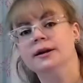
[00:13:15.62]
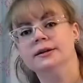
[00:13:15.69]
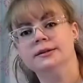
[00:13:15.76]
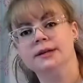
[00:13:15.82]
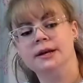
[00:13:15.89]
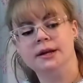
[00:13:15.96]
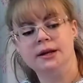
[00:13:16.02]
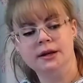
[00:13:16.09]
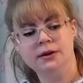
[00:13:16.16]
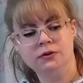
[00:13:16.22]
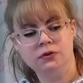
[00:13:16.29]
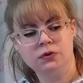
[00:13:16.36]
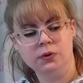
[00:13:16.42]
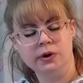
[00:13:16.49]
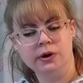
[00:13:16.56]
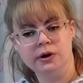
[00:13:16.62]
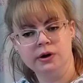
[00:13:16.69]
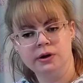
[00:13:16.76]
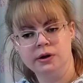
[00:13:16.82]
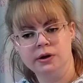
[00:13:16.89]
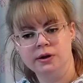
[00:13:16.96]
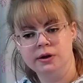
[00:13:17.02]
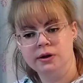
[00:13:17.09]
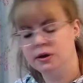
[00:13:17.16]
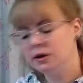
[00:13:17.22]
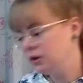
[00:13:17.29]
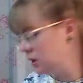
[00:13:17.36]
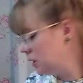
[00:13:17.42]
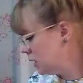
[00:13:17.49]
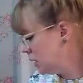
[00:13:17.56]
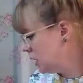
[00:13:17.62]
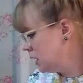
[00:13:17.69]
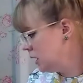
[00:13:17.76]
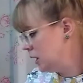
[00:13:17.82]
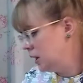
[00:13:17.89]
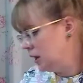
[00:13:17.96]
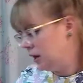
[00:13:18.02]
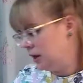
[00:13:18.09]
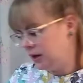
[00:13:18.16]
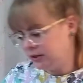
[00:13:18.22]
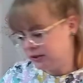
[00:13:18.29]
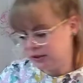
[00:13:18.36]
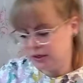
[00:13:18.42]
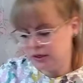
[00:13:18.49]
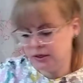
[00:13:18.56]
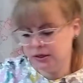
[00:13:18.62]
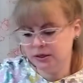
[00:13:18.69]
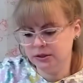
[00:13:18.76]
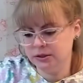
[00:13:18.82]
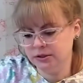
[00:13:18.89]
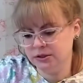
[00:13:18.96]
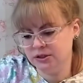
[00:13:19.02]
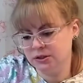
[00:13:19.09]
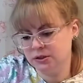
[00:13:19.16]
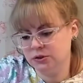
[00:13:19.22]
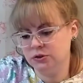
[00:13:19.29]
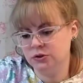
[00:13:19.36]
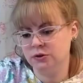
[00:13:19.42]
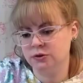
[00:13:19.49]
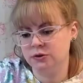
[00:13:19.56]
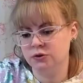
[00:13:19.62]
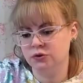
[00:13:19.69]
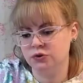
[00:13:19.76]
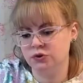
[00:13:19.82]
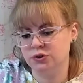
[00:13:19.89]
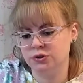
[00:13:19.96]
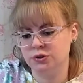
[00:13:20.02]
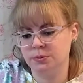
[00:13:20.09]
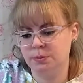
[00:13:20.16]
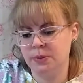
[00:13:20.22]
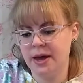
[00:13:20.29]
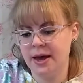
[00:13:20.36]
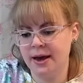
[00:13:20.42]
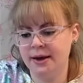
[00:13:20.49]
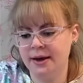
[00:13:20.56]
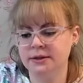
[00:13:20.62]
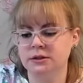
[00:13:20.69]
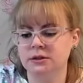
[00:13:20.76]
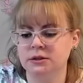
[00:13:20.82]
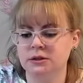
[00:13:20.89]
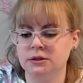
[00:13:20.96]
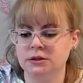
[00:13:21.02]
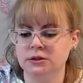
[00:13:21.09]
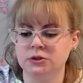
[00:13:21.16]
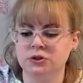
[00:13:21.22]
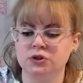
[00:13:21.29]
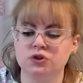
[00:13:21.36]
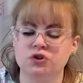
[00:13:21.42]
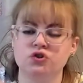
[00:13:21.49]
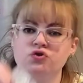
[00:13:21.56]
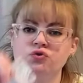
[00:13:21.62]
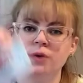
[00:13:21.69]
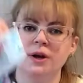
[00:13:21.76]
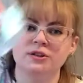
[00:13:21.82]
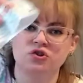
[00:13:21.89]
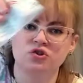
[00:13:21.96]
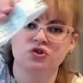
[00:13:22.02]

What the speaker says: a secondhand store. It is just Patton's stretch